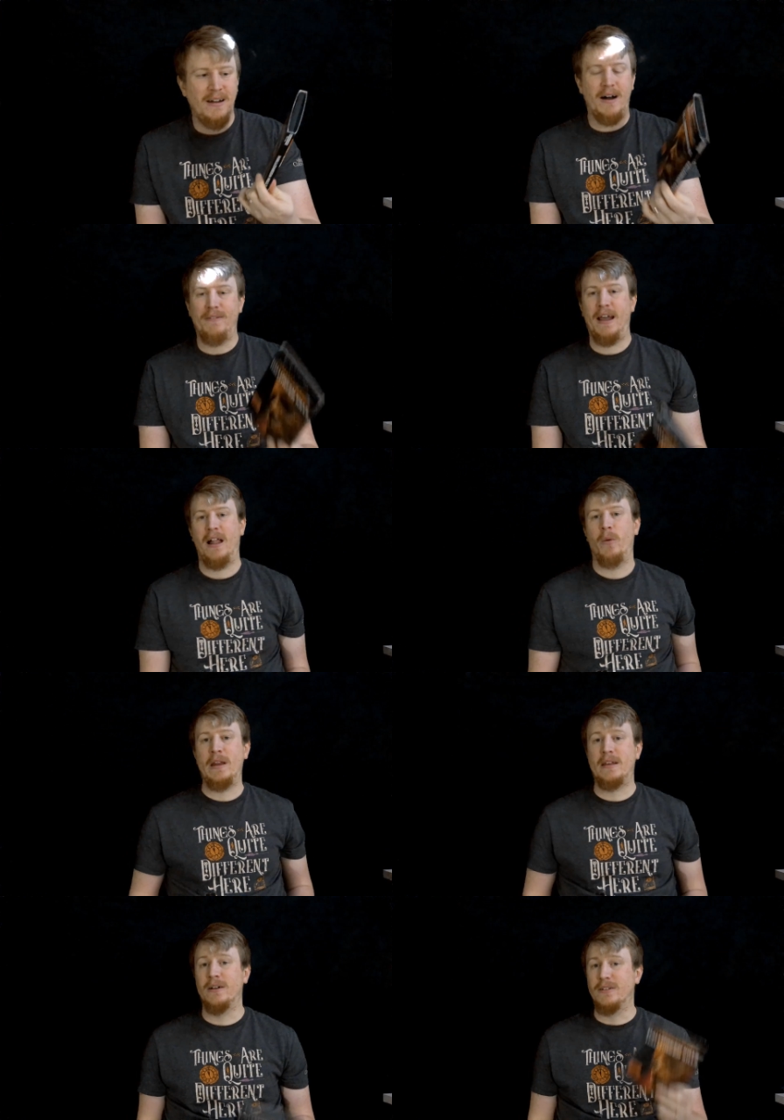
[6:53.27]
of
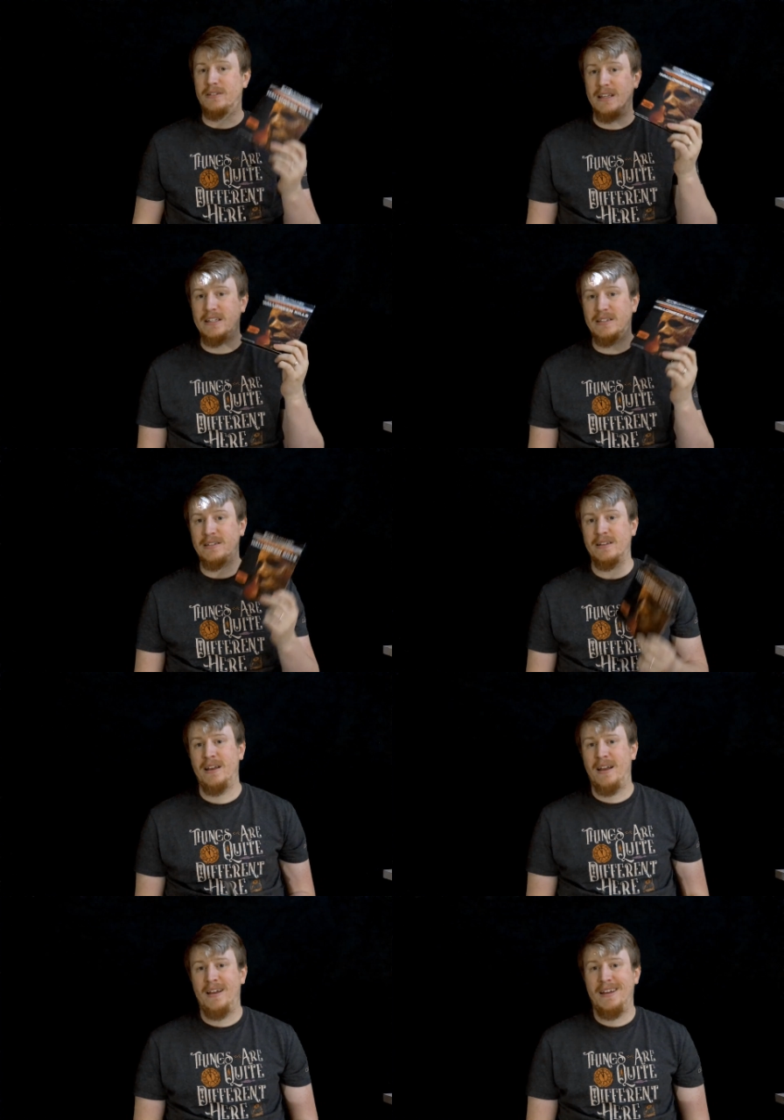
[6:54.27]
Halloween Kills. This
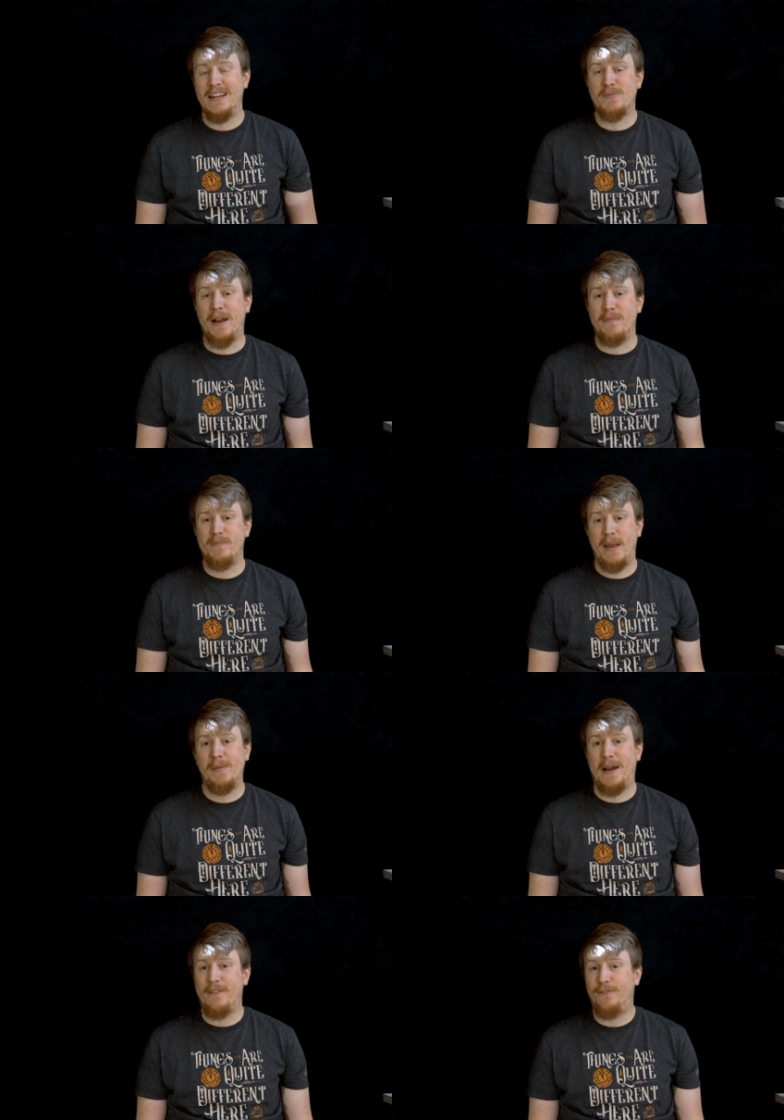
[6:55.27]
is
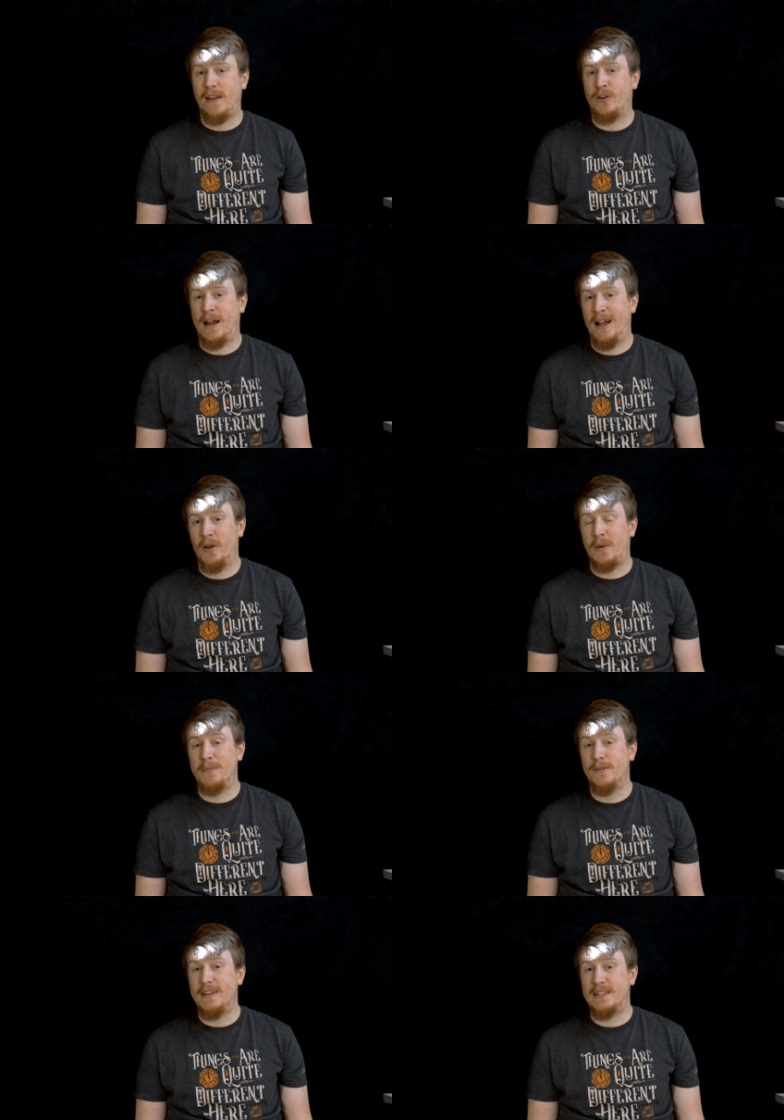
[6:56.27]
maybe my favorite Halloween
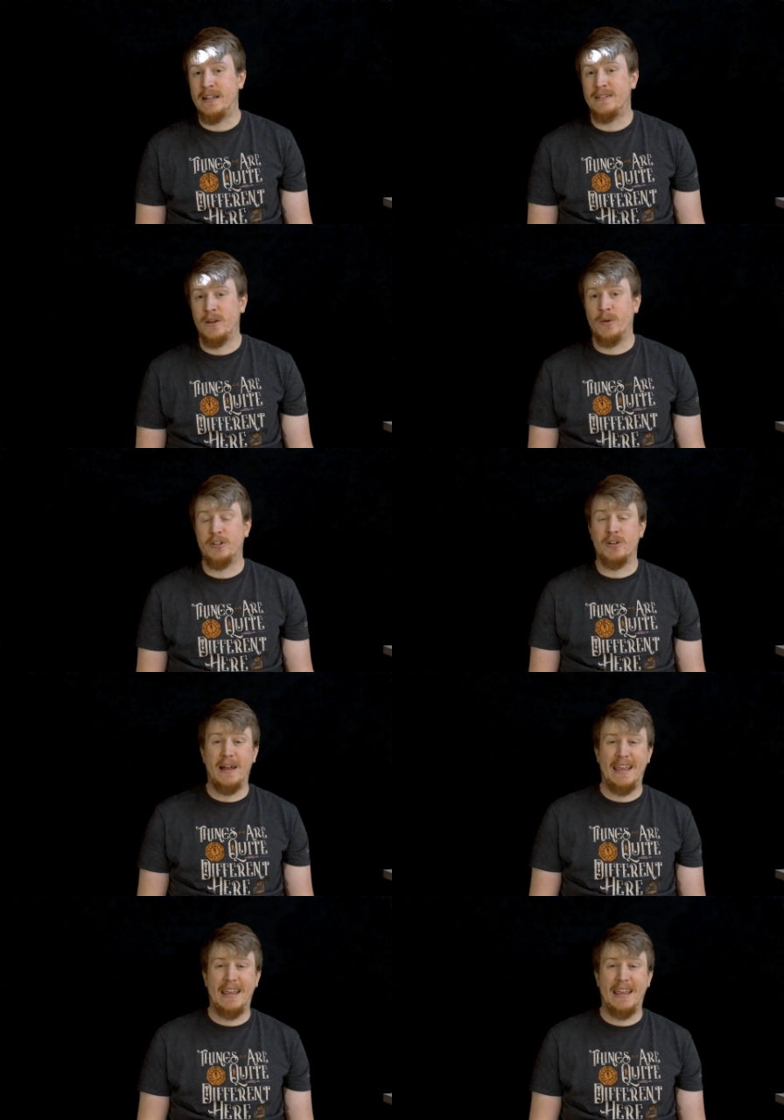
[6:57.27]
movie since the original.